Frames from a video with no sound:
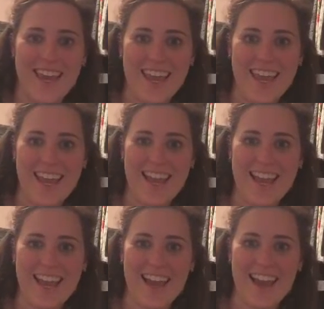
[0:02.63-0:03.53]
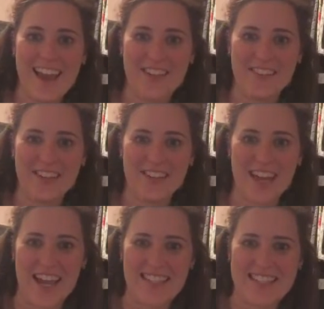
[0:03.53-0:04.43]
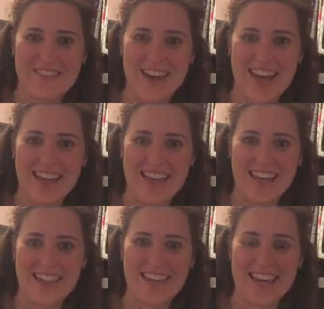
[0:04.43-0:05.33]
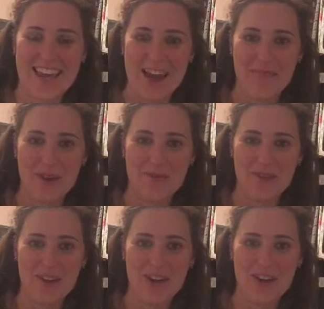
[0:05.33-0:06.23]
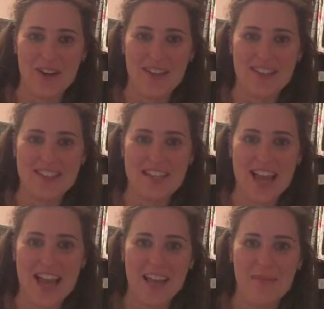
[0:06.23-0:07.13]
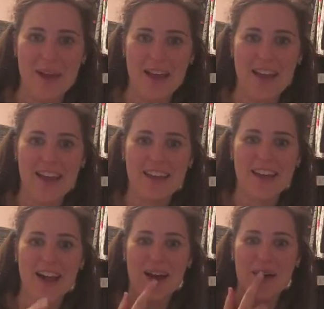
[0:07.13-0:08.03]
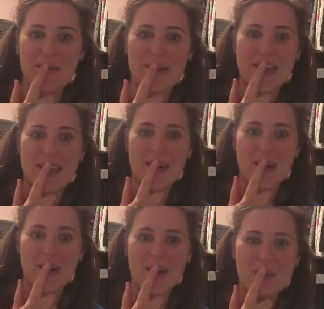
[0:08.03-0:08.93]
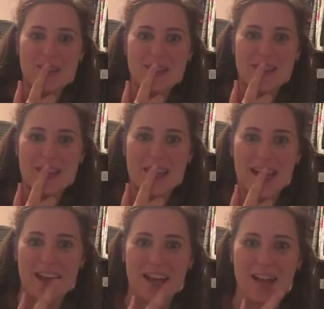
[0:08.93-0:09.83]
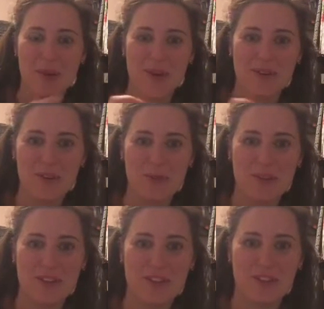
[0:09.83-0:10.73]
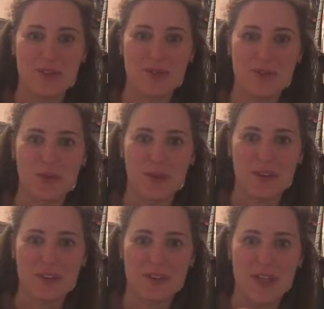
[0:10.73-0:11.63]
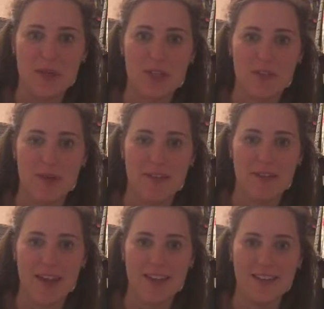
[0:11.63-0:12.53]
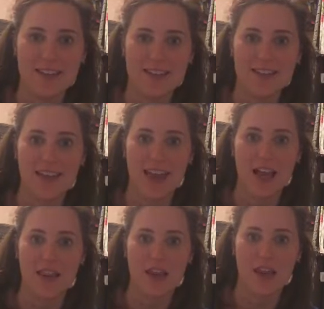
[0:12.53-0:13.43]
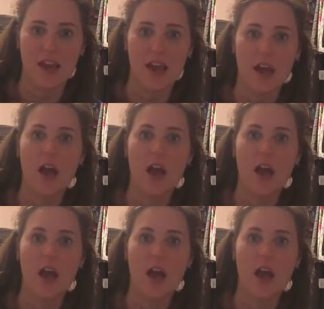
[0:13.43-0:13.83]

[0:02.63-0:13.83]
Hey, I'm going to try smiling at the camera for longer this time, in hopes that Periscope doesn't choose the weirdest image of my face, like to